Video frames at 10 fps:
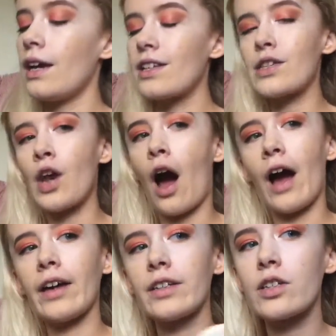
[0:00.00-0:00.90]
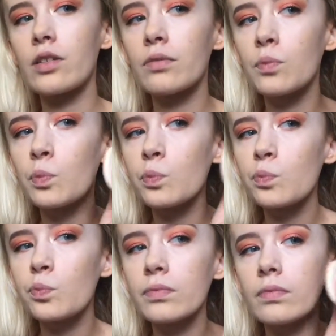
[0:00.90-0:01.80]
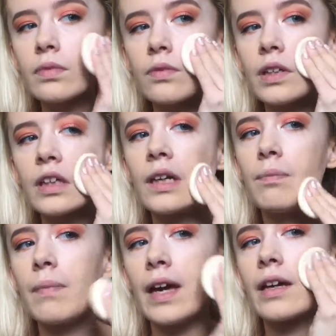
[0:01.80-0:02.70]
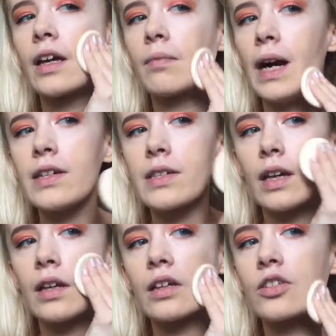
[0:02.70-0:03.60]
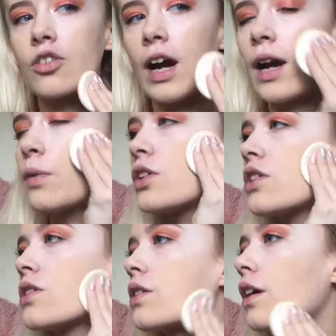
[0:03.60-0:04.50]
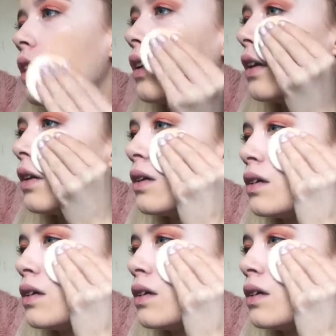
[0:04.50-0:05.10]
it's not really making my skin look dry, which is good.